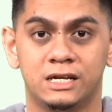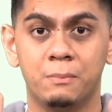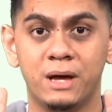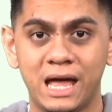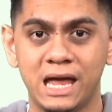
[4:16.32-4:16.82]

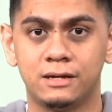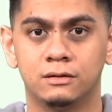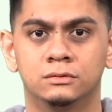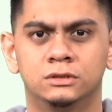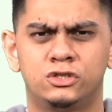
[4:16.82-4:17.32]
Number
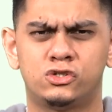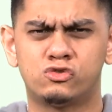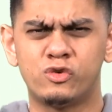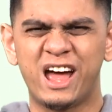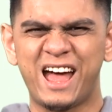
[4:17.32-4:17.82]
8.
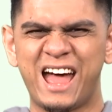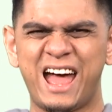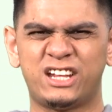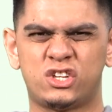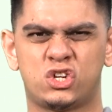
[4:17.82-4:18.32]

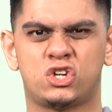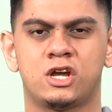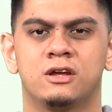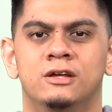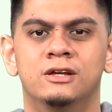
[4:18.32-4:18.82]

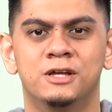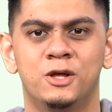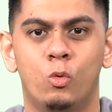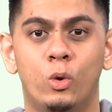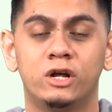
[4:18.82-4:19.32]
Stretch!
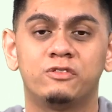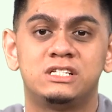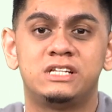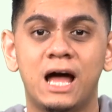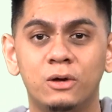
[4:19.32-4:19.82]
One of the
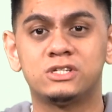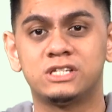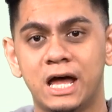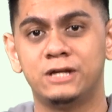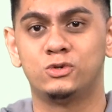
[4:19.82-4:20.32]

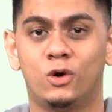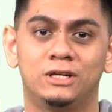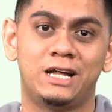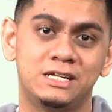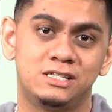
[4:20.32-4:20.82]
downside to
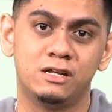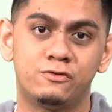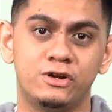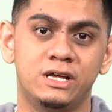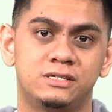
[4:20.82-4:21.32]
online
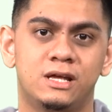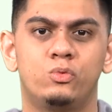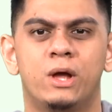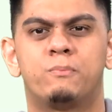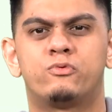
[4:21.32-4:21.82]
delivery is
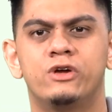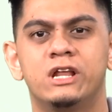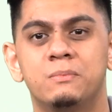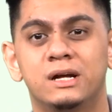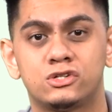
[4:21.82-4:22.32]
that we are
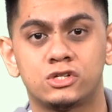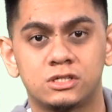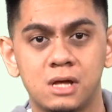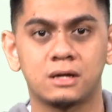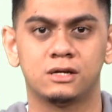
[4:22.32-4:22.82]
pretty much
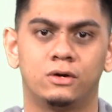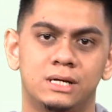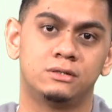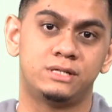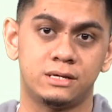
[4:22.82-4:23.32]
stuck
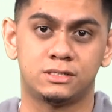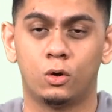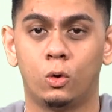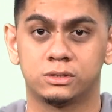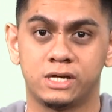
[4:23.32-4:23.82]
on our desk
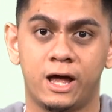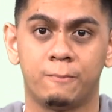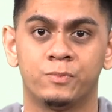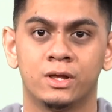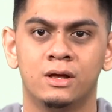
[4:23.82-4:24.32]
the whole time.